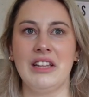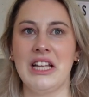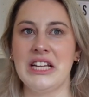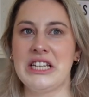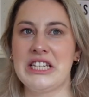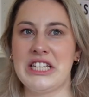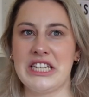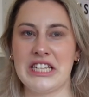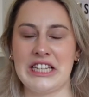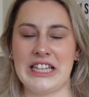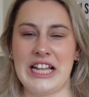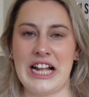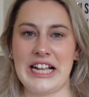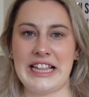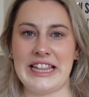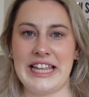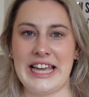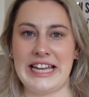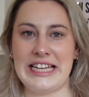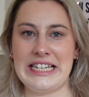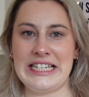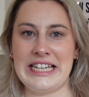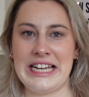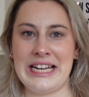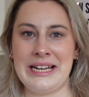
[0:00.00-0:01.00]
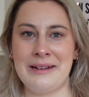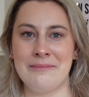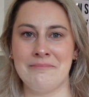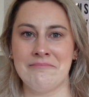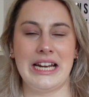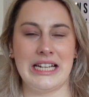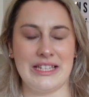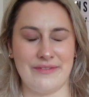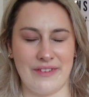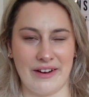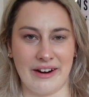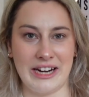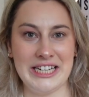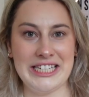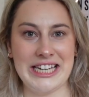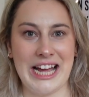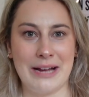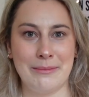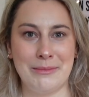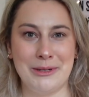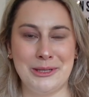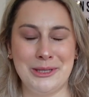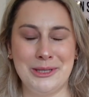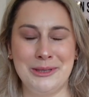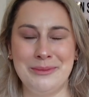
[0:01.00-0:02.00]
didn't like the ending. It's very
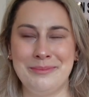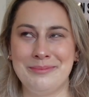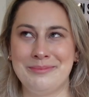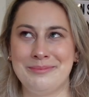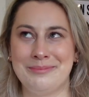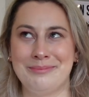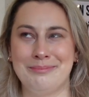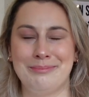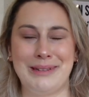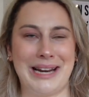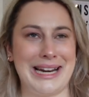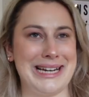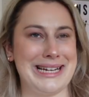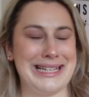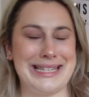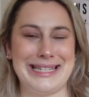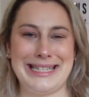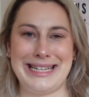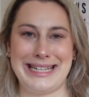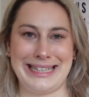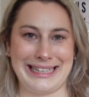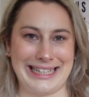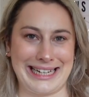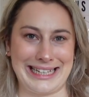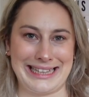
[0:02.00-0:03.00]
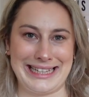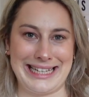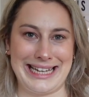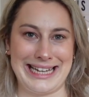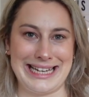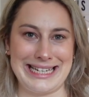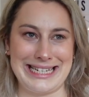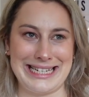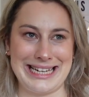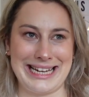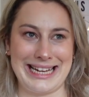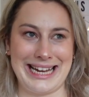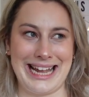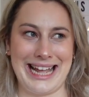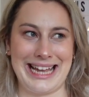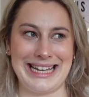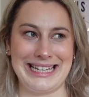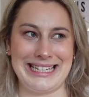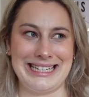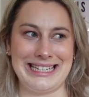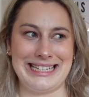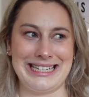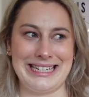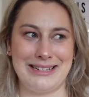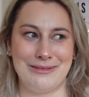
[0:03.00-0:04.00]
taboo, but I just didn't like the ending
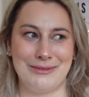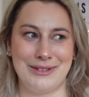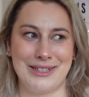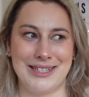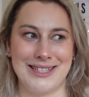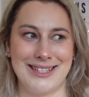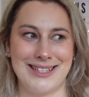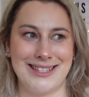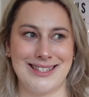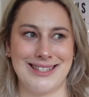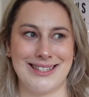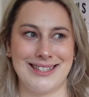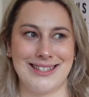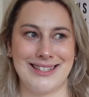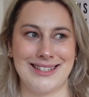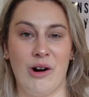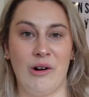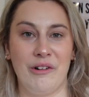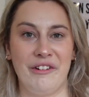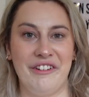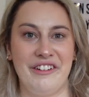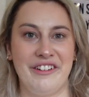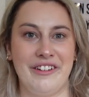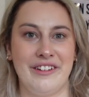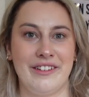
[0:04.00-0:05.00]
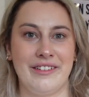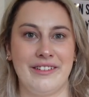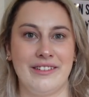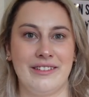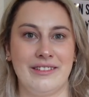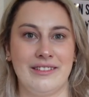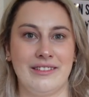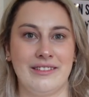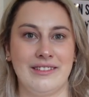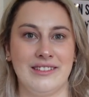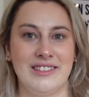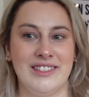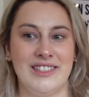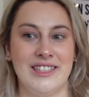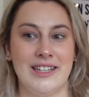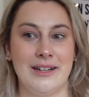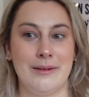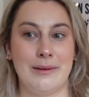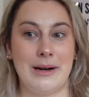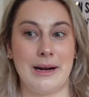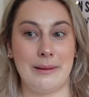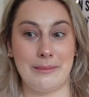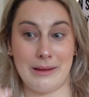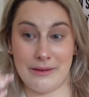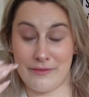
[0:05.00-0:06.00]
and it was odd. So
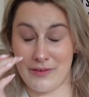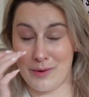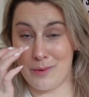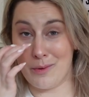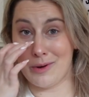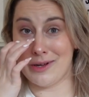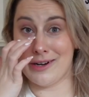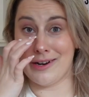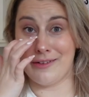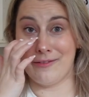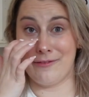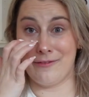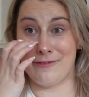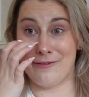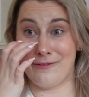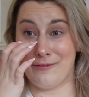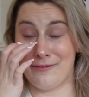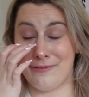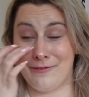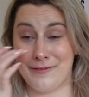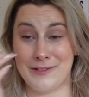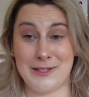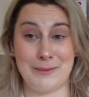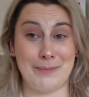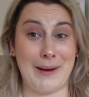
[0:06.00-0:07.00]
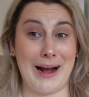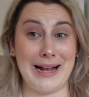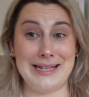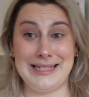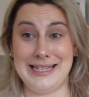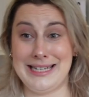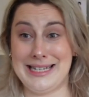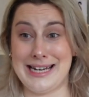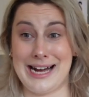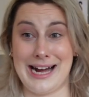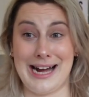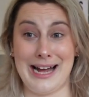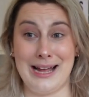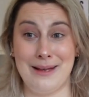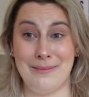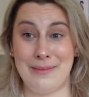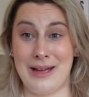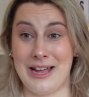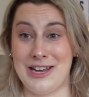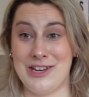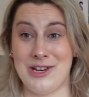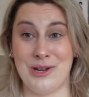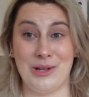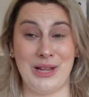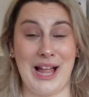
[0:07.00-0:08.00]
um, if you want a spicy time
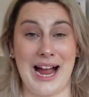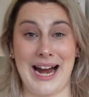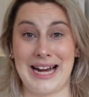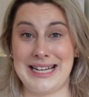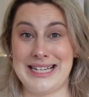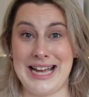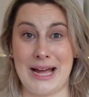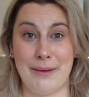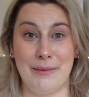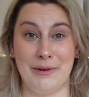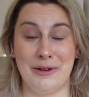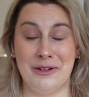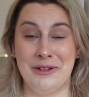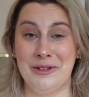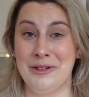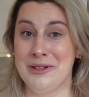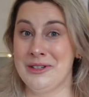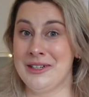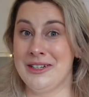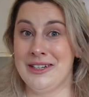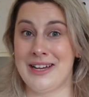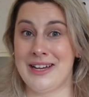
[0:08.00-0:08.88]
and you like taboo,